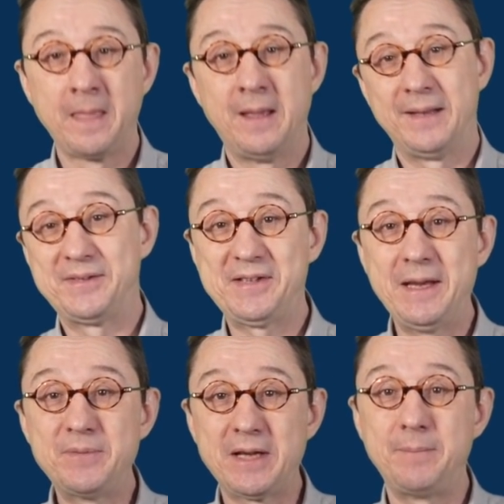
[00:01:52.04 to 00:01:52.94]
At the
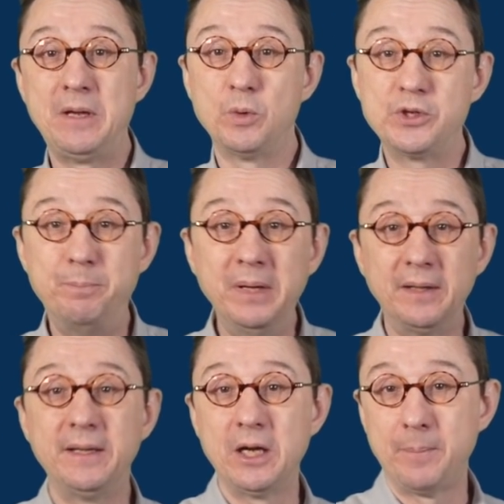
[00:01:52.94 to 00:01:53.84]
same time, he was
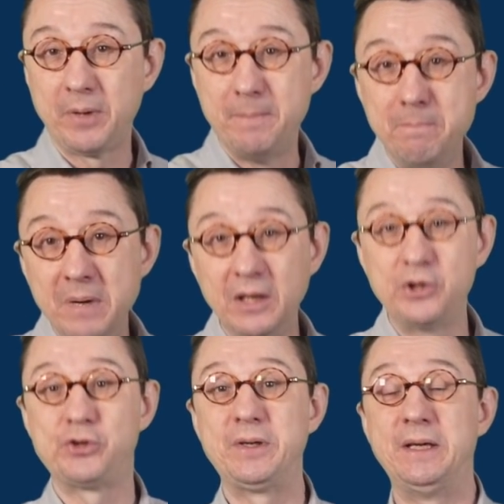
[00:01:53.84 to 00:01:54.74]
building up a
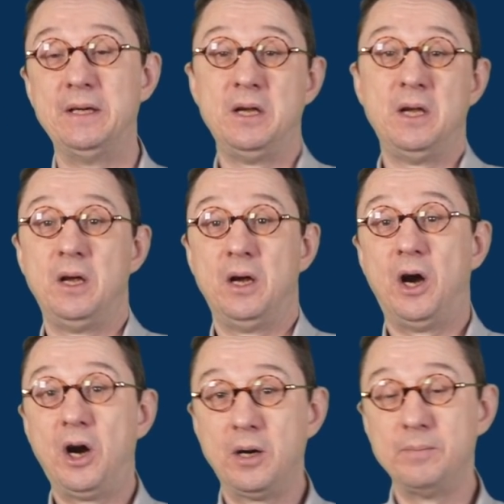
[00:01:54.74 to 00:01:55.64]
military
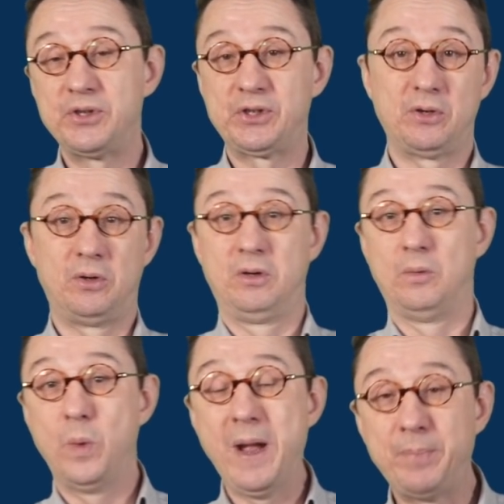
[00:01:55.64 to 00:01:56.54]
arms
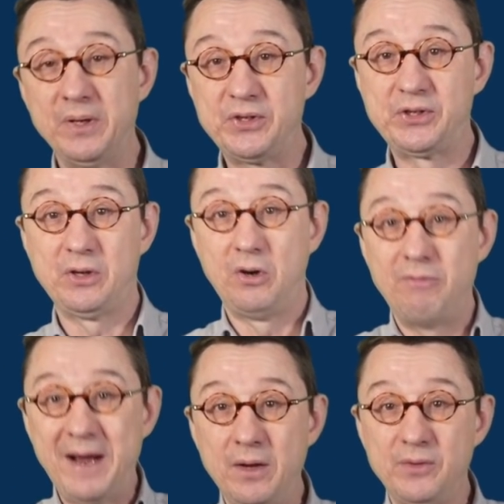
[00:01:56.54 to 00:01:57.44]
or weapons
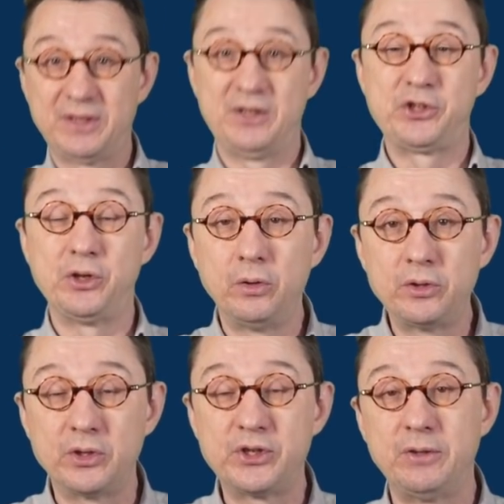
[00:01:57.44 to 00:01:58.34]
around and
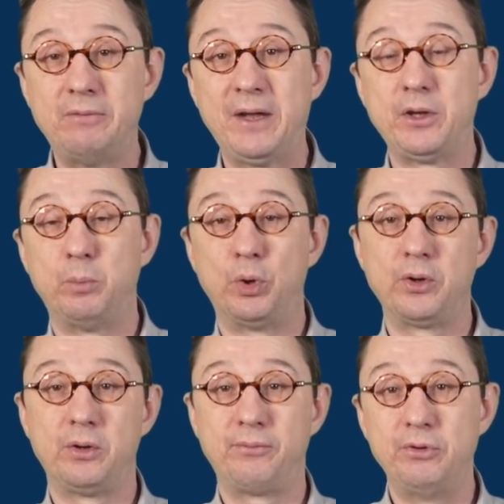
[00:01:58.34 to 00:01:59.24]
soldiers around the
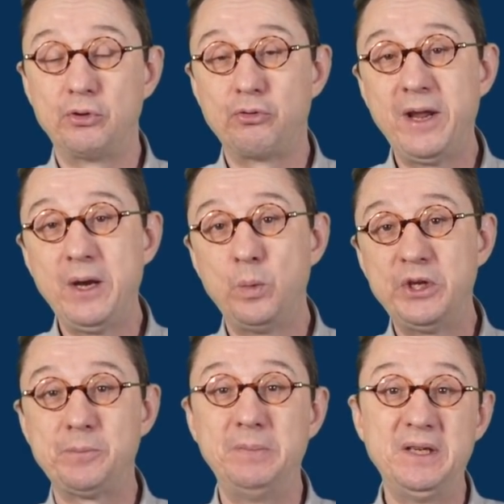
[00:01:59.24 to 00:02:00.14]
border of Ukraine,
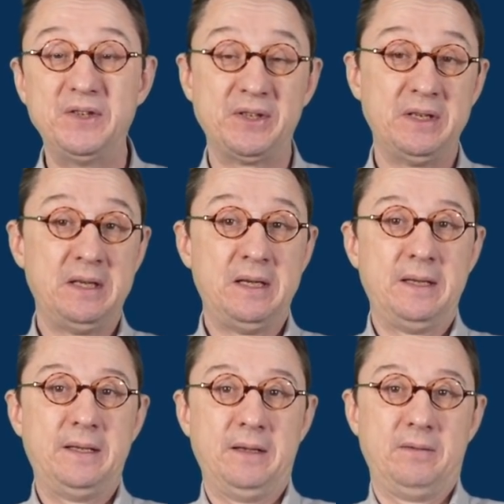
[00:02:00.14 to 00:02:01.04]
which means
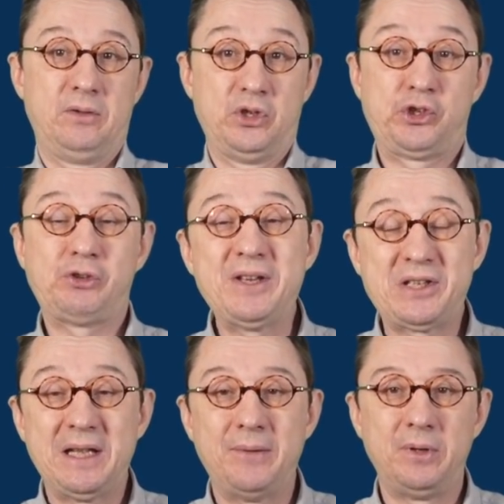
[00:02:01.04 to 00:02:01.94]
that the
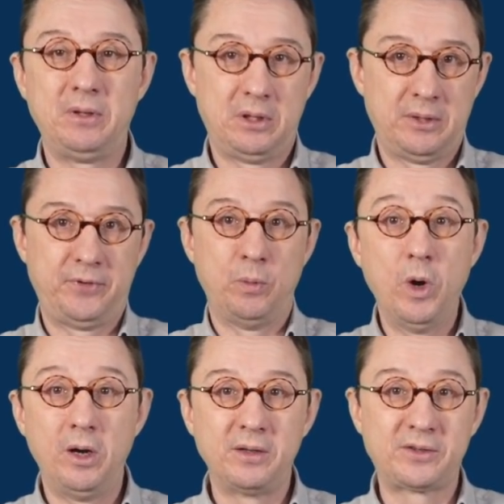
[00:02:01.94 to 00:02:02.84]
stress level of the
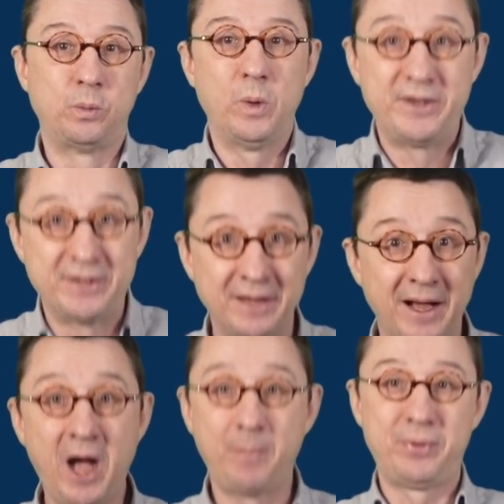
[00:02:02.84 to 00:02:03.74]
world went
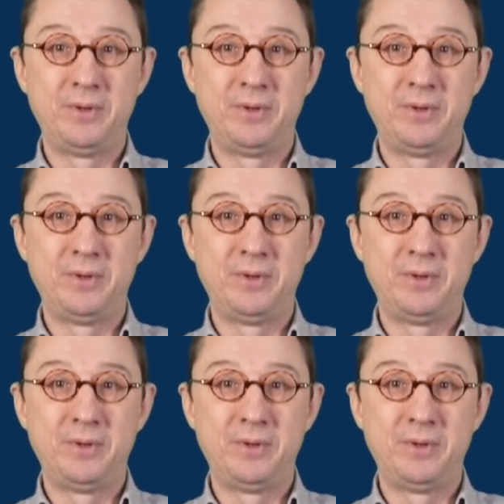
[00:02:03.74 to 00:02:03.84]
up